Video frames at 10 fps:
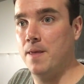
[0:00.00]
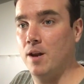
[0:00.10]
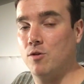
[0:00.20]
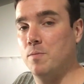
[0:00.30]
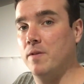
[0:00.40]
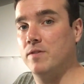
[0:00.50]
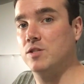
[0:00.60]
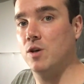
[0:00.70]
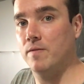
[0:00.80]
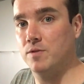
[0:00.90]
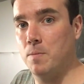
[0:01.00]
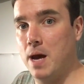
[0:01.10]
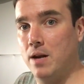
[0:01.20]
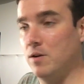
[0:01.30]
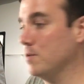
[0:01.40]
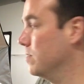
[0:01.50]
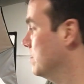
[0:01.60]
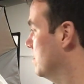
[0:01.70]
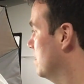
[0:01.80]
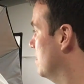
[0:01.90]
in a little bit of a softer manner,
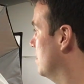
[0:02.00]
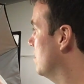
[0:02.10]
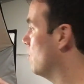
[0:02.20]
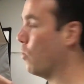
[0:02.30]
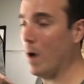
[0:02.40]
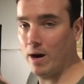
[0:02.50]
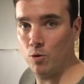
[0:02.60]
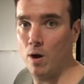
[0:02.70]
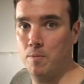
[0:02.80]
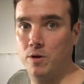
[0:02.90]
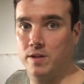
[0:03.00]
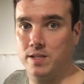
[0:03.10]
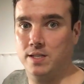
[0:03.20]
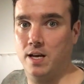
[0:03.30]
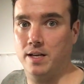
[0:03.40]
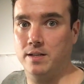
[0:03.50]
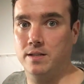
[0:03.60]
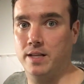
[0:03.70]
where do I put this light?